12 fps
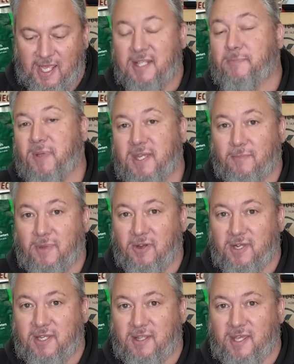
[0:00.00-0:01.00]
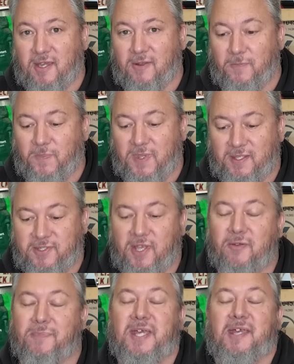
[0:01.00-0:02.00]
It's big in America though.
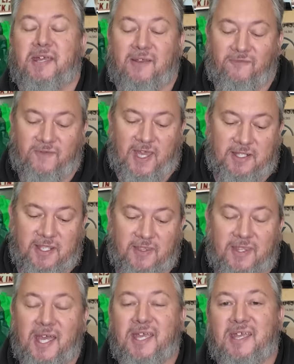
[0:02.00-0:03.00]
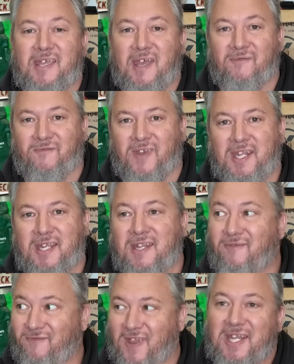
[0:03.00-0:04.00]
So big, in fact, that they
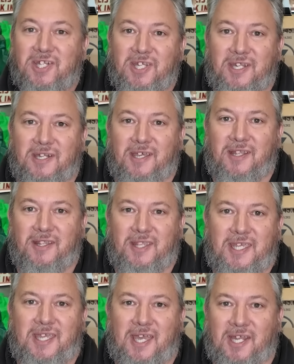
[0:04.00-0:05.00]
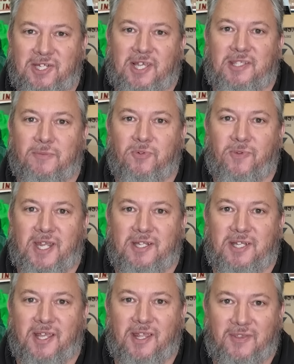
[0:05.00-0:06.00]
invented the adjustable
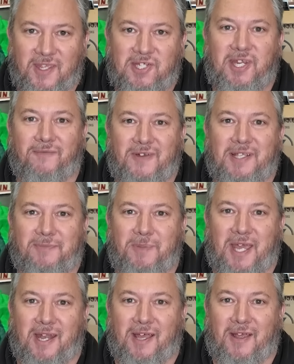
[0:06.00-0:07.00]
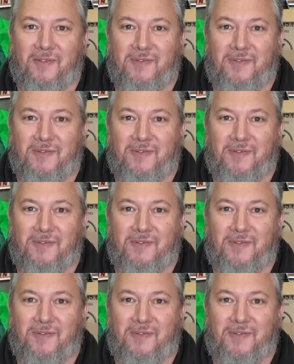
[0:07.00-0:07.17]
wrench, the shifting spanner.